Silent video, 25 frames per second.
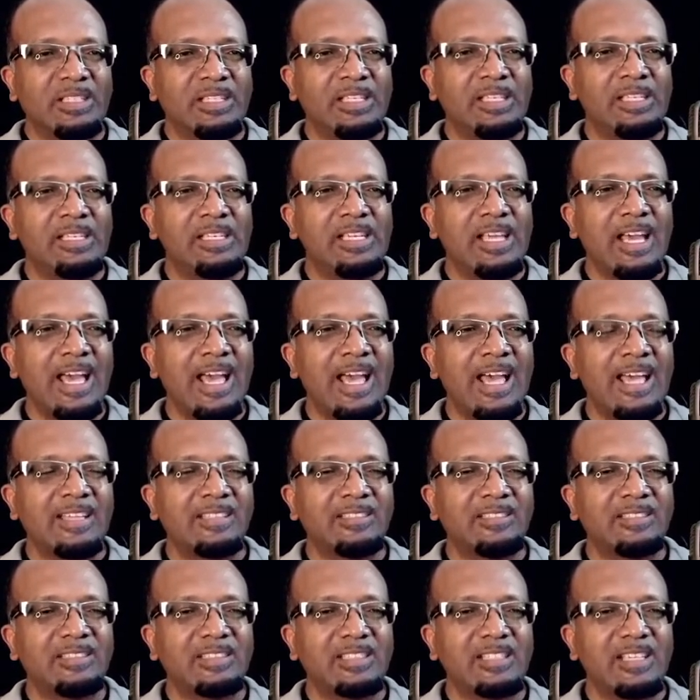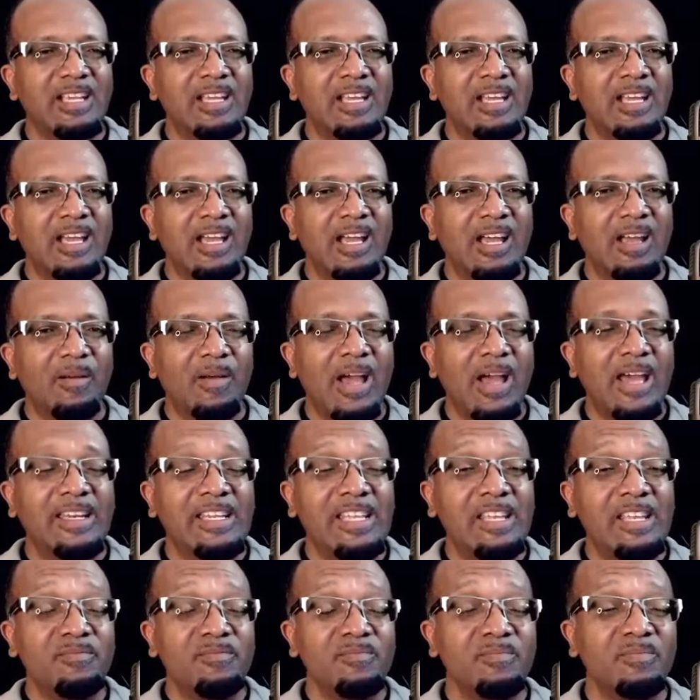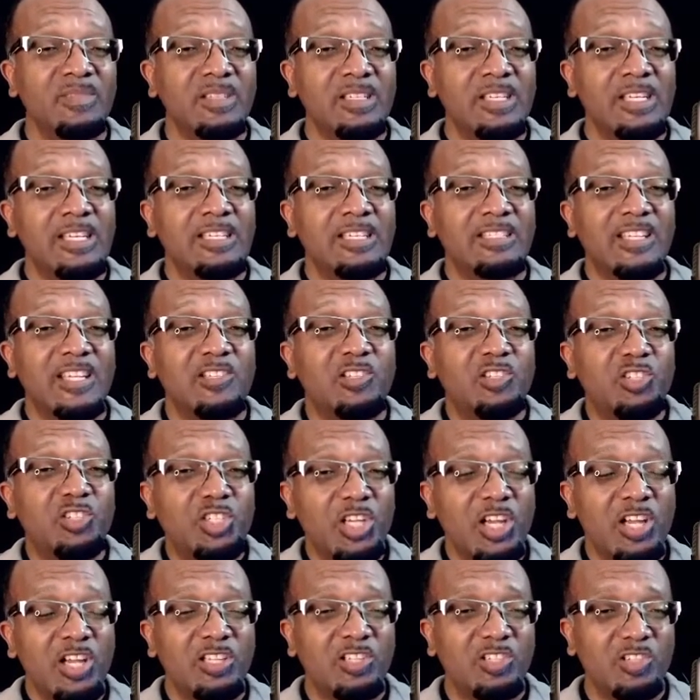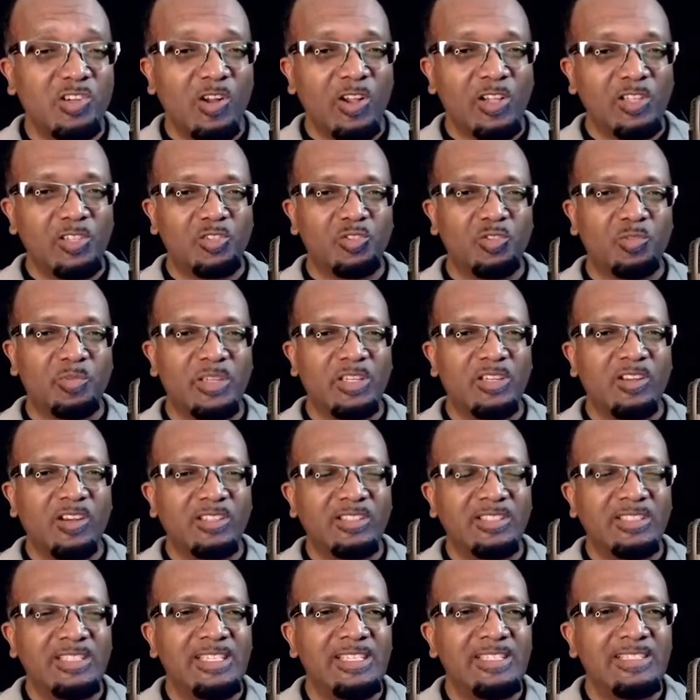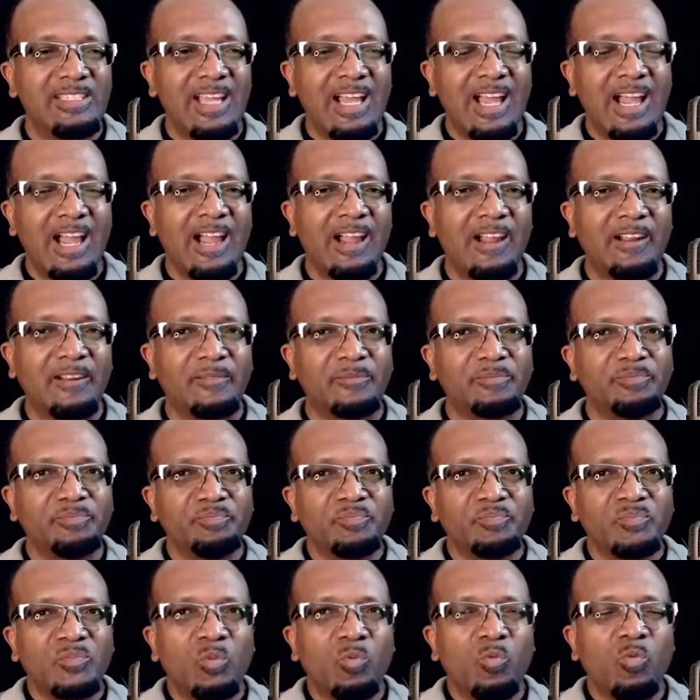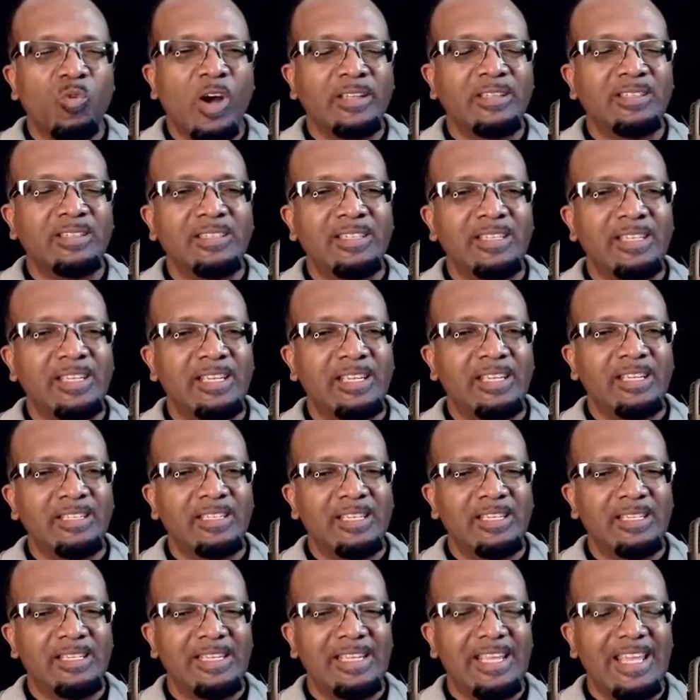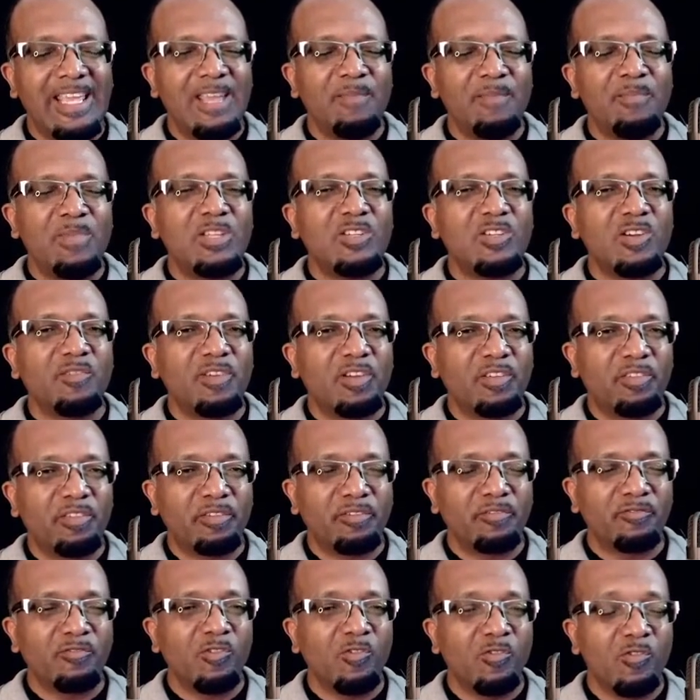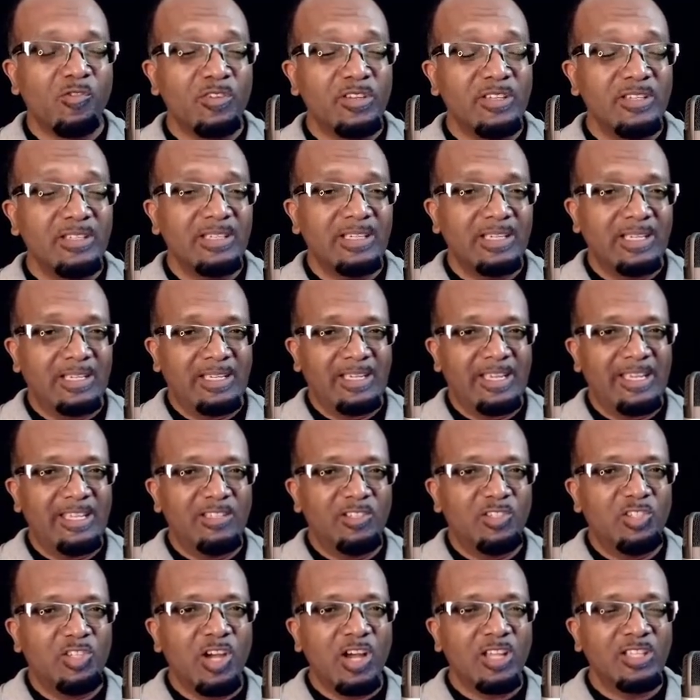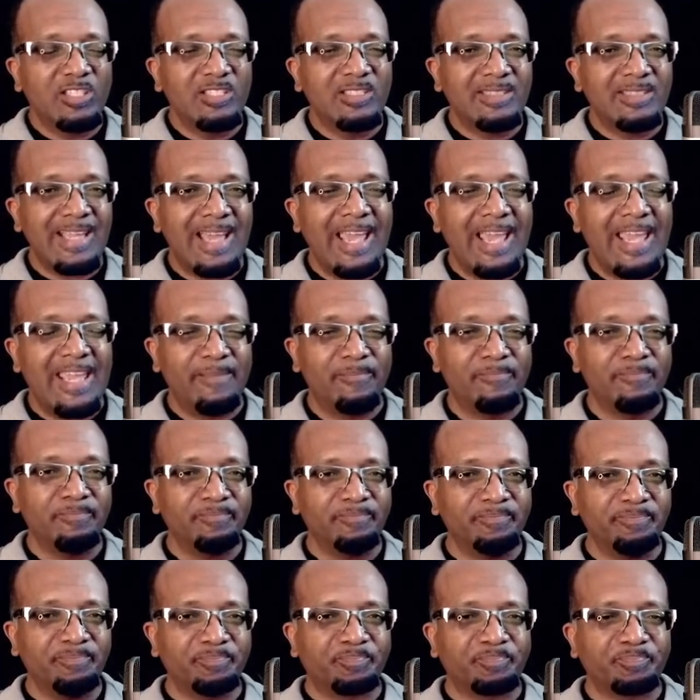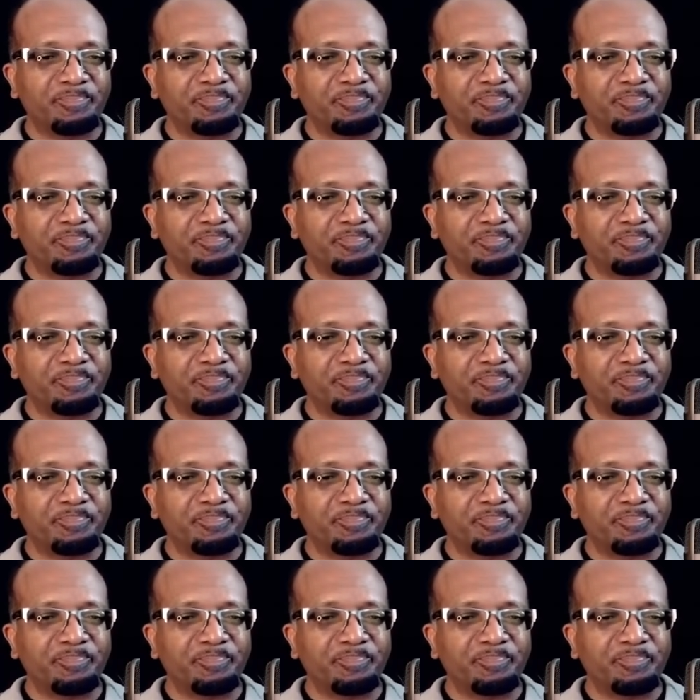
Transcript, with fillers: He has, uh, and even he is a judge also, because these are what the, the, the image of a throne in John's time